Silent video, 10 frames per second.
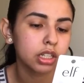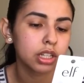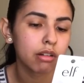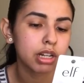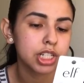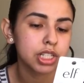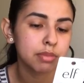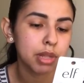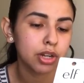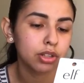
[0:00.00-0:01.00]
Directions
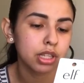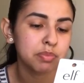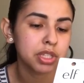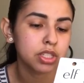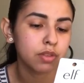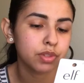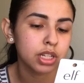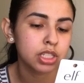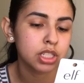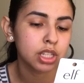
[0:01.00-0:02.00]
apply to lips as often
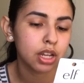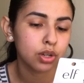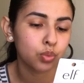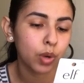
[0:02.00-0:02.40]
as desired.